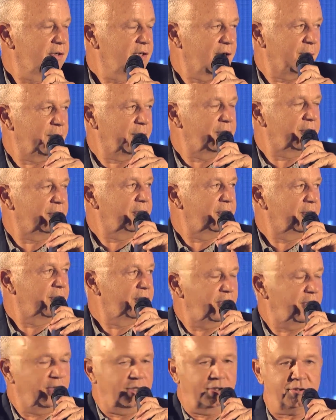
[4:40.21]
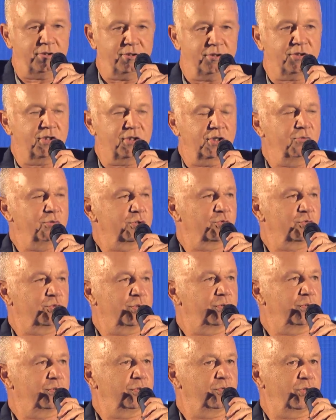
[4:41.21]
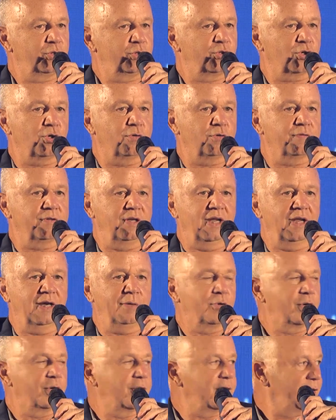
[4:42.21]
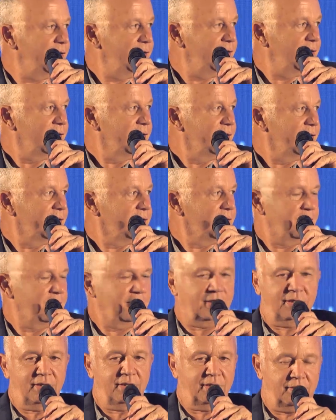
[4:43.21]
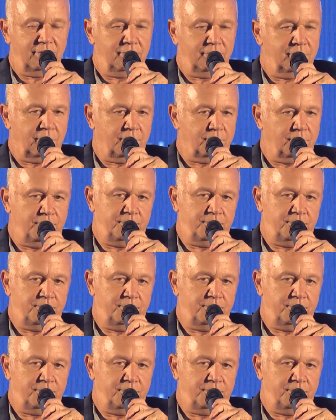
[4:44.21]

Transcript: I mean, the easiest thing was when we took over the library, the, you know,